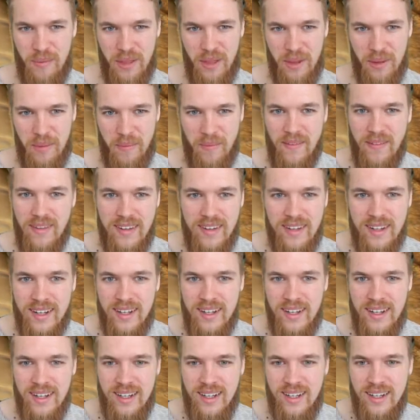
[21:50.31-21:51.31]
them.
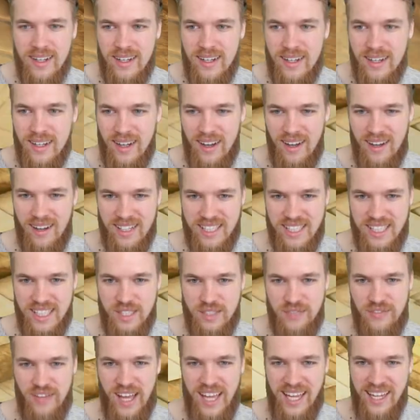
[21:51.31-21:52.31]
Oh, she's
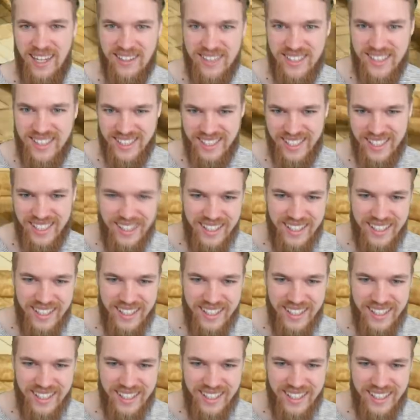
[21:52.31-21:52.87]
failed.